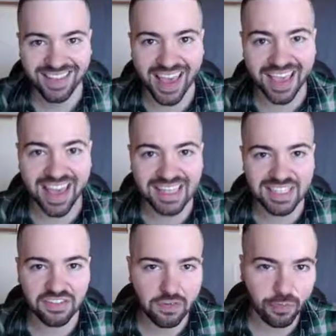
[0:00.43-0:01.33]
Hey
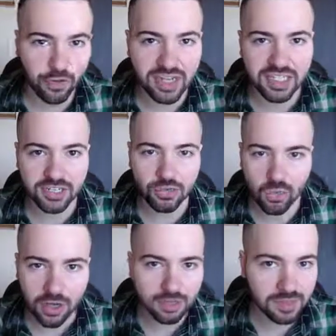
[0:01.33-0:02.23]
guys, Silvio Perez here.
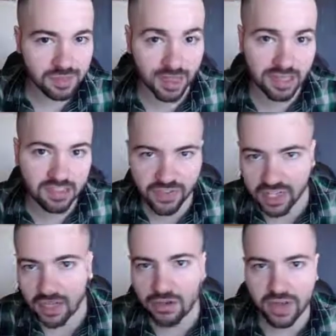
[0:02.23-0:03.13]
Welcome to today's
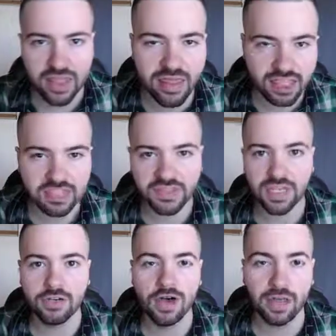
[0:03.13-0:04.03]
video. In this
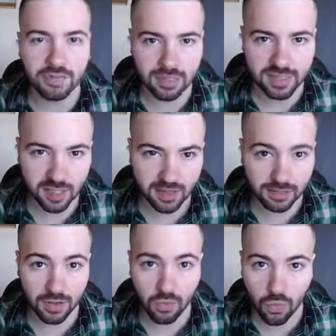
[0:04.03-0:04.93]
video, I'm going to be
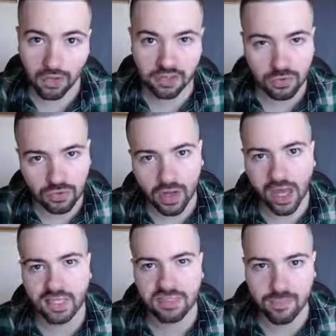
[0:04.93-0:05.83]
talking about what Google
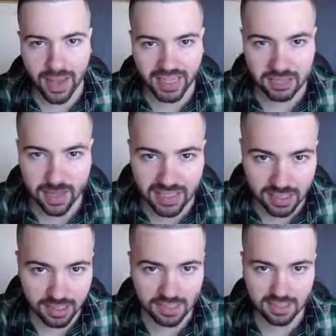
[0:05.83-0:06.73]
Ads Maximize
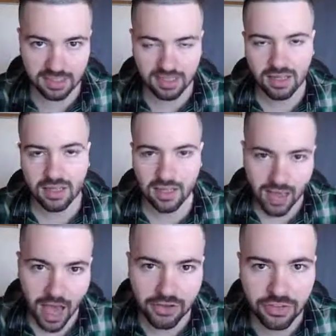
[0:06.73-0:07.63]
Clicks is
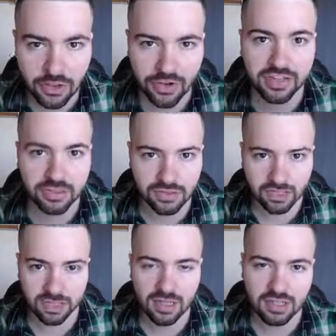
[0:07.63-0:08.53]
and how you can go ahead and use
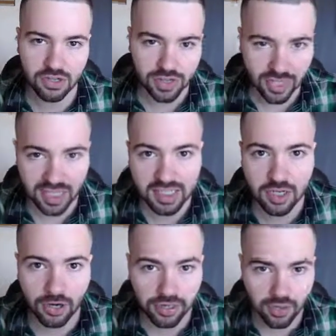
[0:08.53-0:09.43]
it. So to get
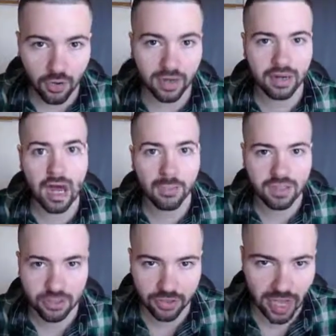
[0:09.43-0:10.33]
started, go ahead and hop
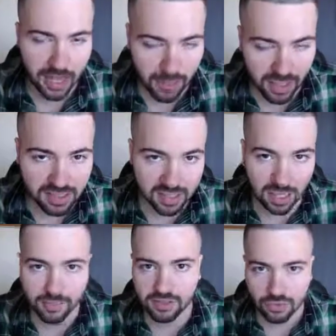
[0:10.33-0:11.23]
into your Campaigns
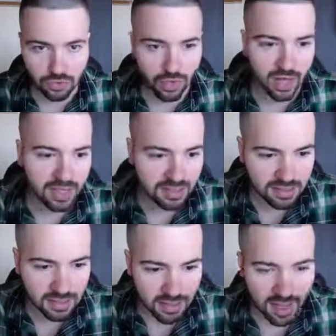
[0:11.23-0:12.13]
tab in Google
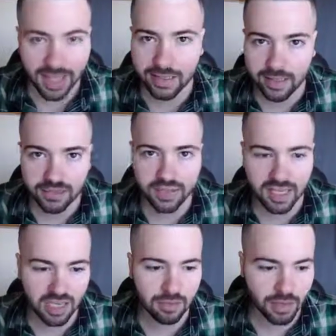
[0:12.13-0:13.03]
Ads and click on the
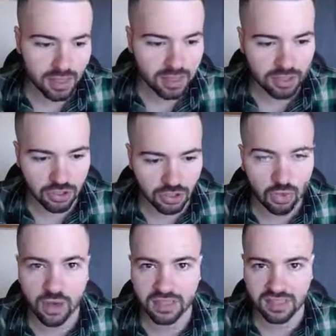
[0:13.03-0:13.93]
campaign that you
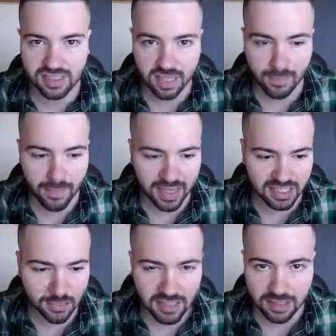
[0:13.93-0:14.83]
want to set
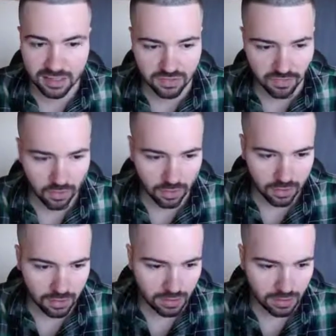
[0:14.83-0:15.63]
Maximize Clicks for.